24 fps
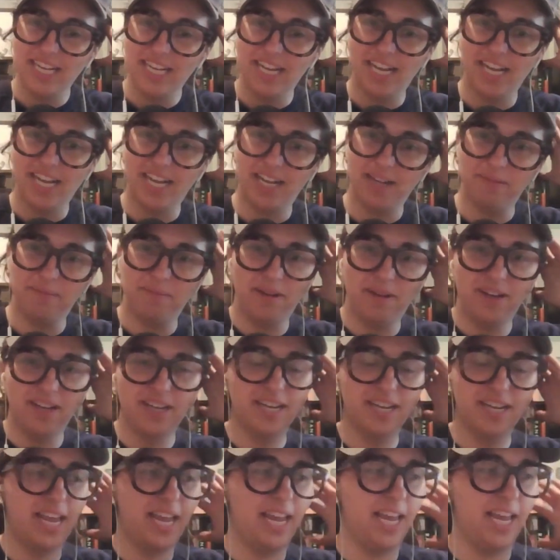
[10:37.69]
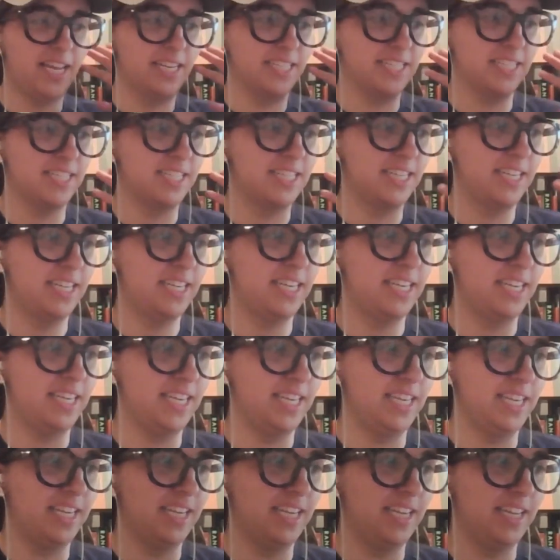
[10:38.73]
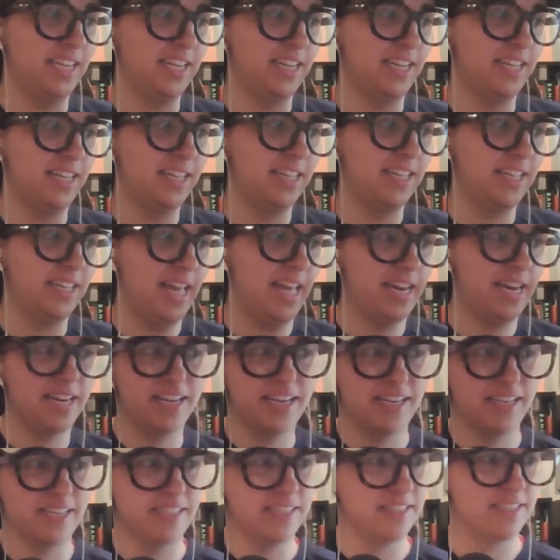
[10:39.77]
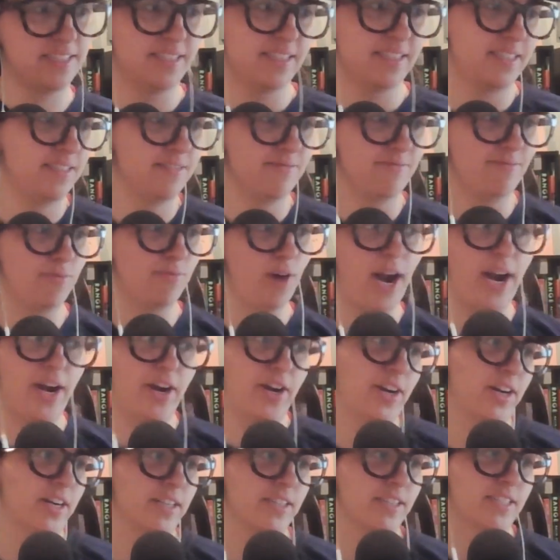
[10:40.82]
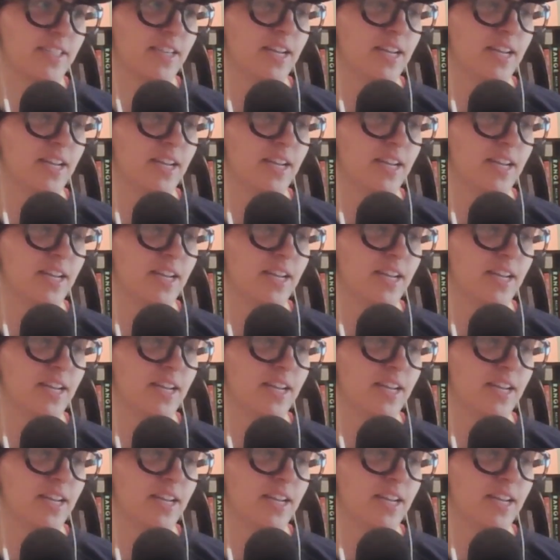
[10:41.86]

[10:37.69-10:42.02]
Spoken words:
And he and his writers